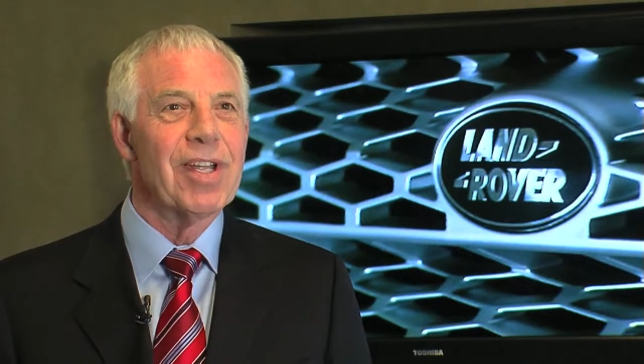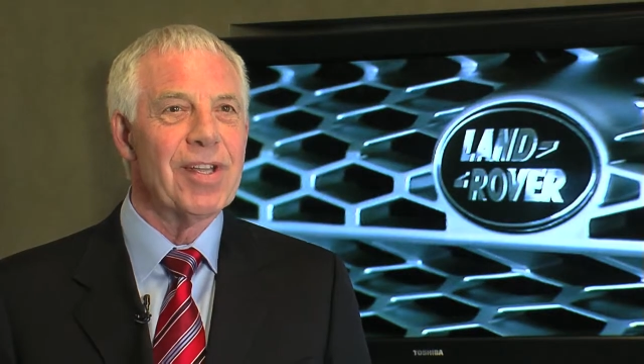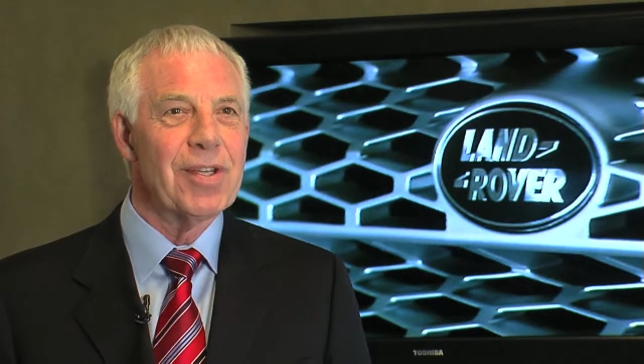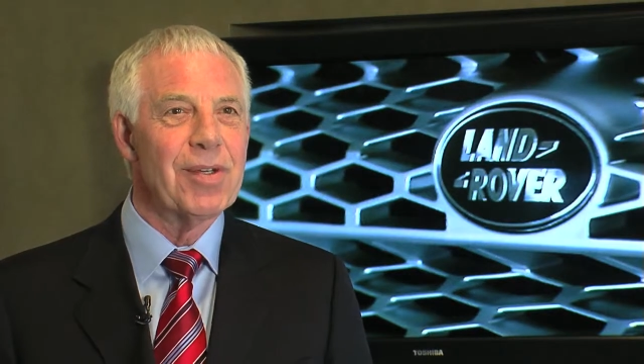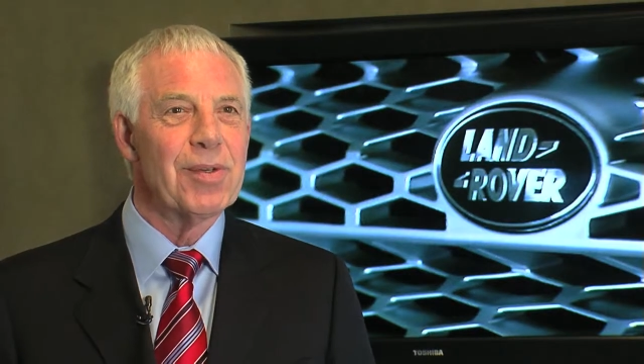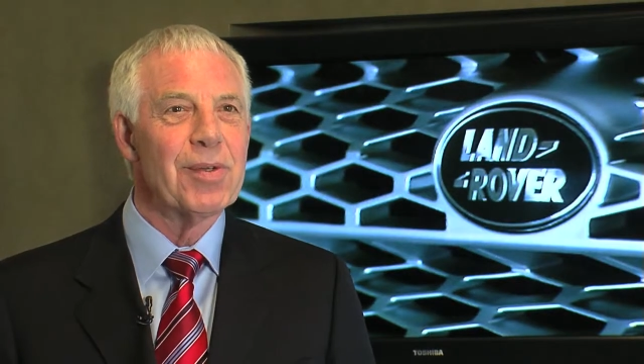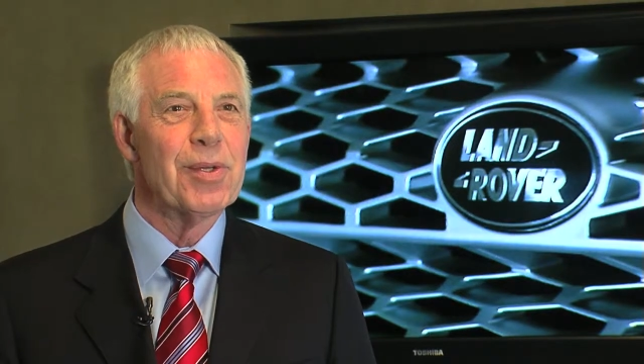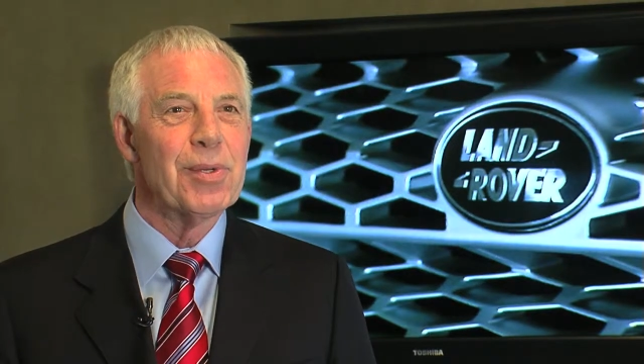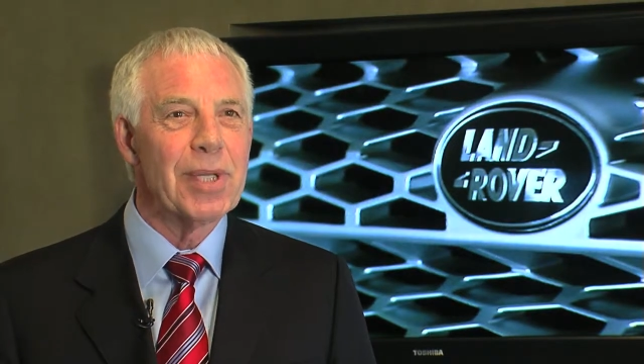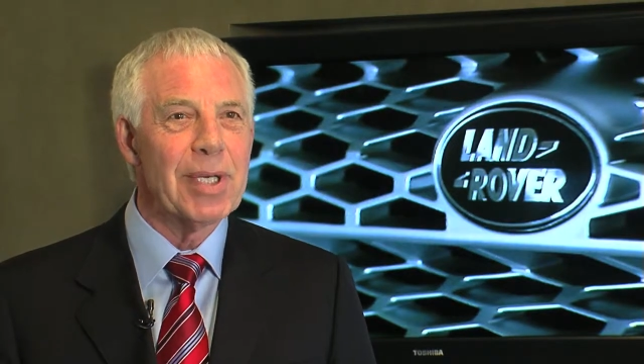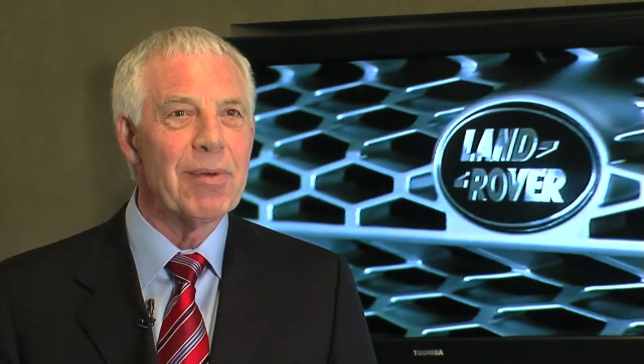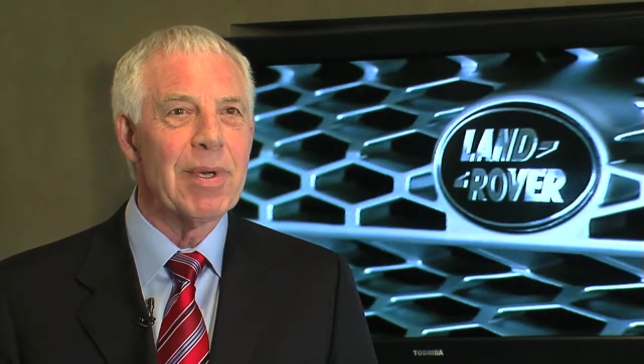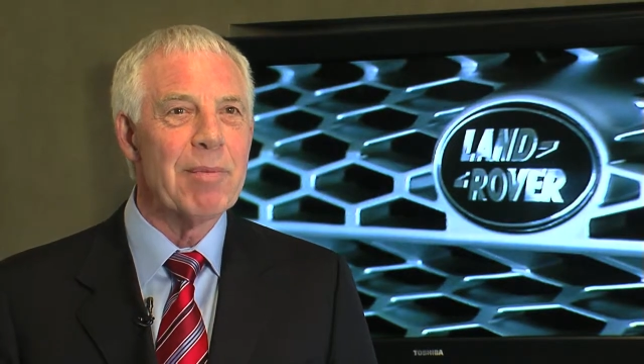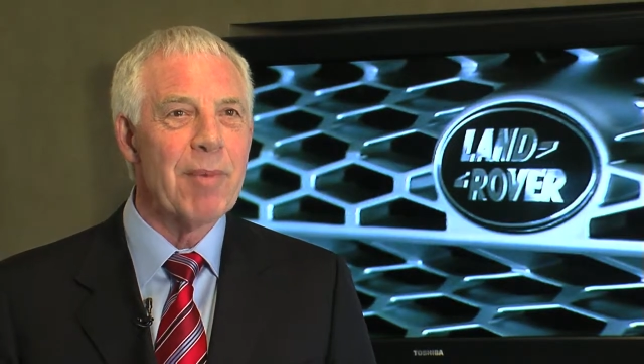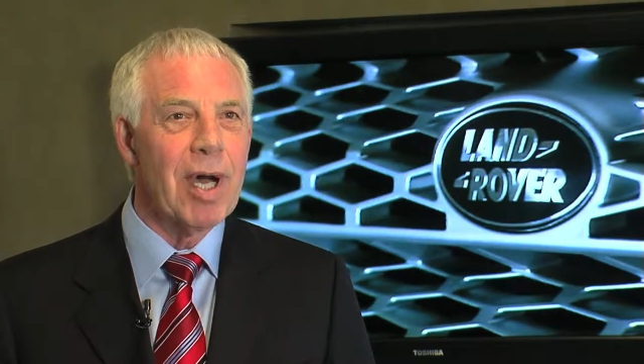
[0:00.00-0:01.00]
your newly
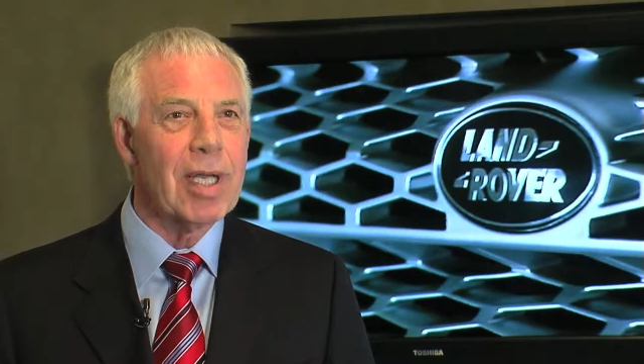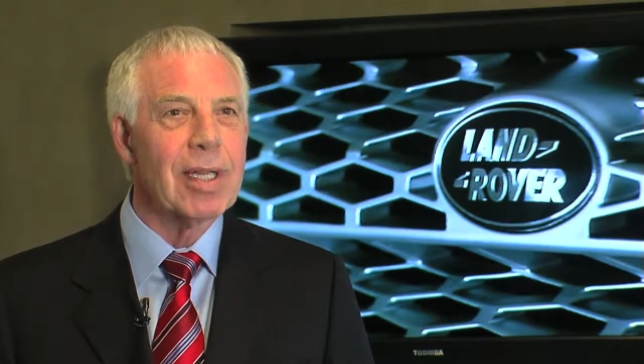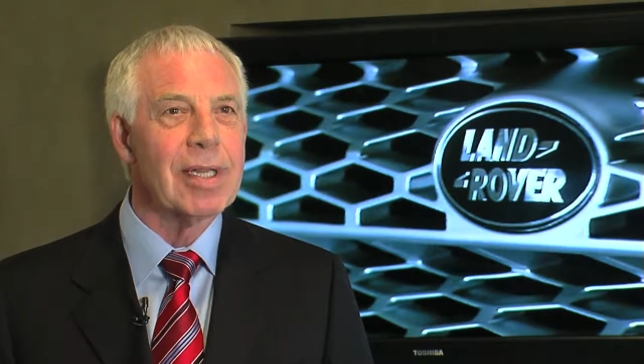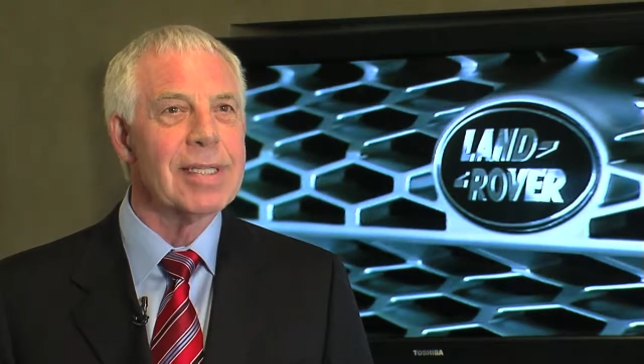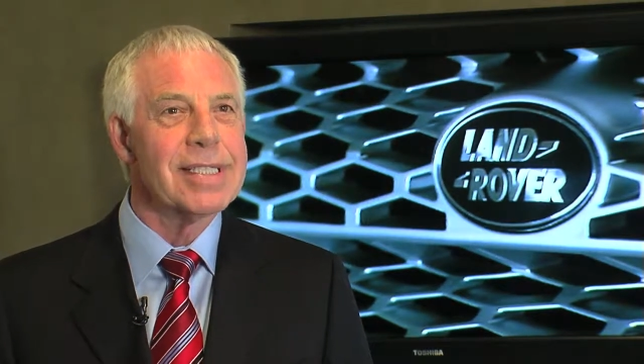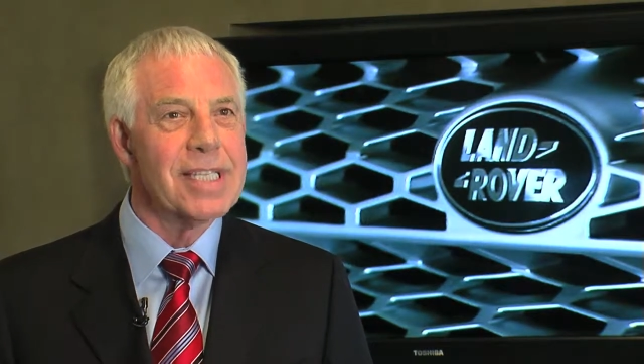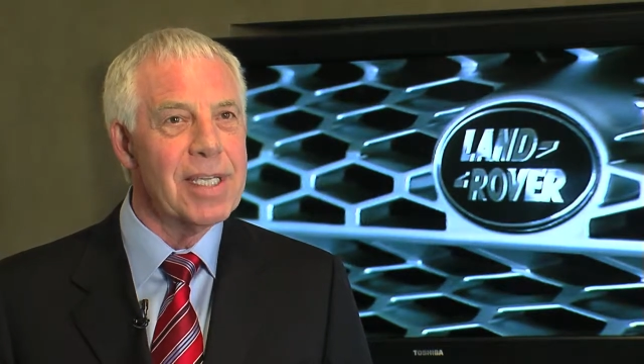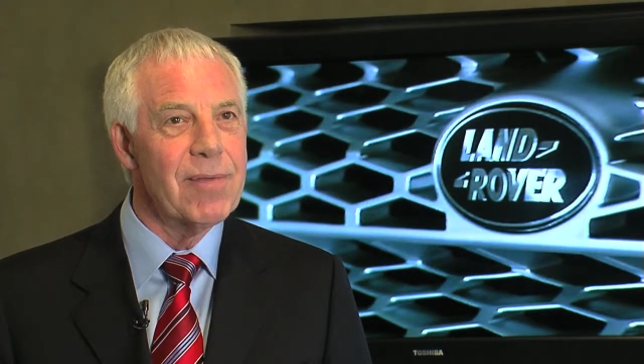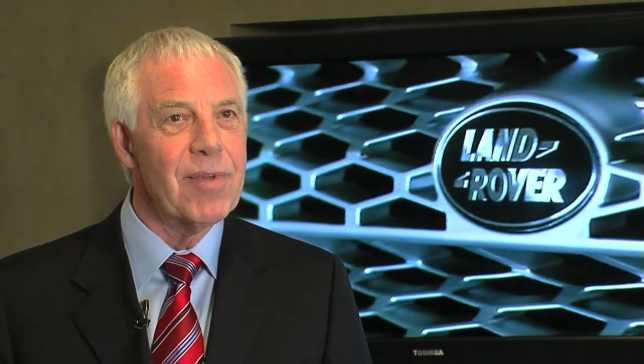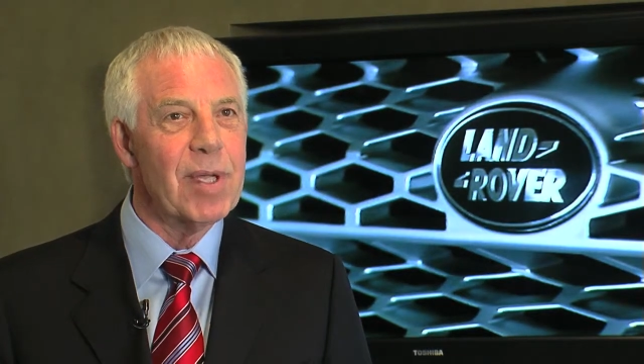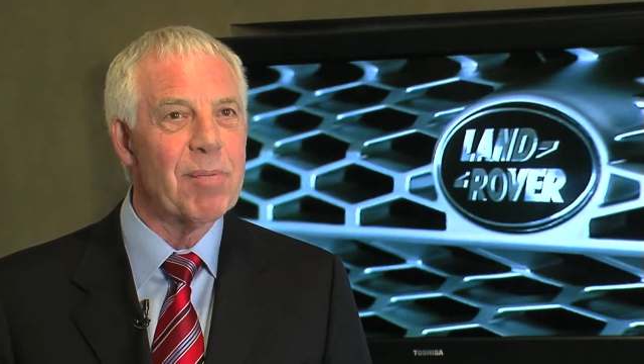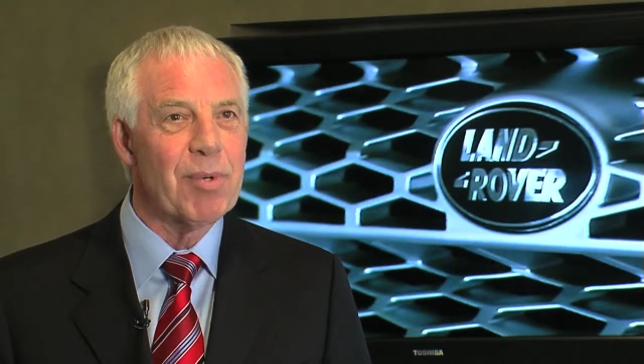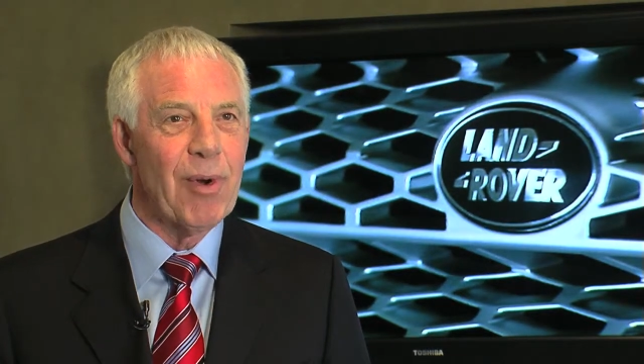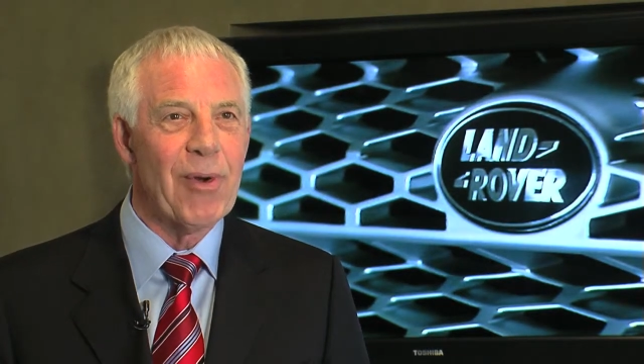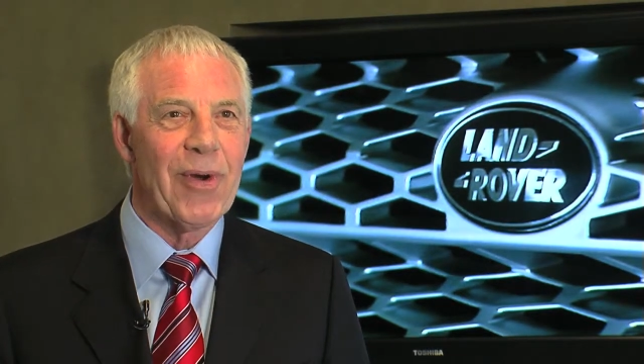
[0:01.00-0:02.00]
remodeled
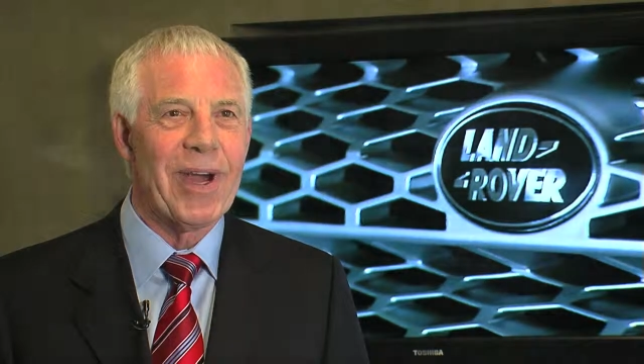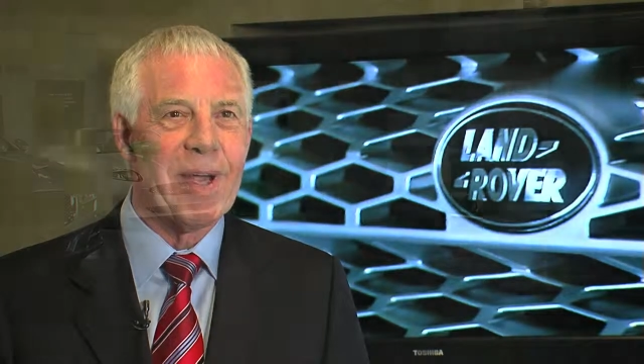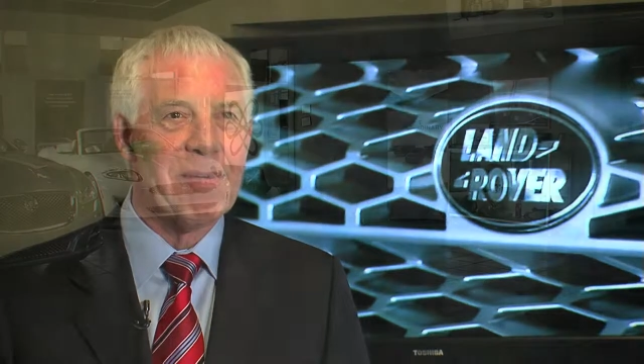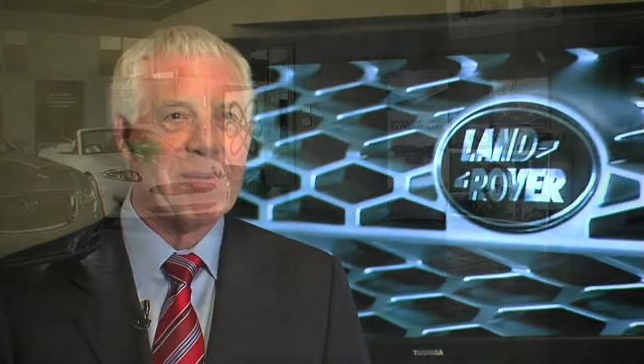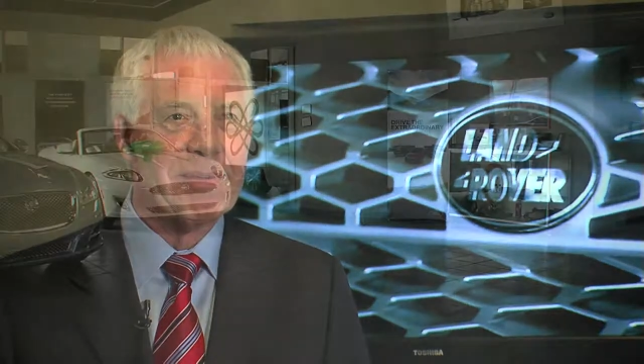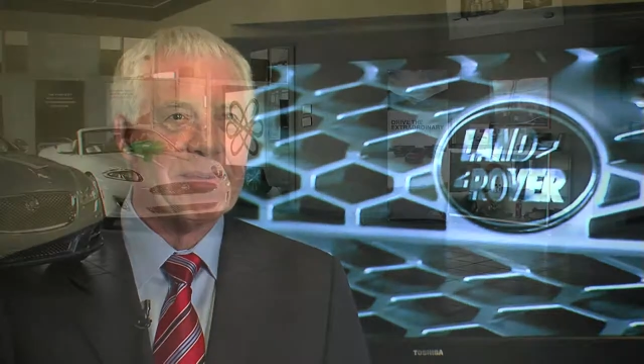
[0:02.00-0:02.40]
TV program.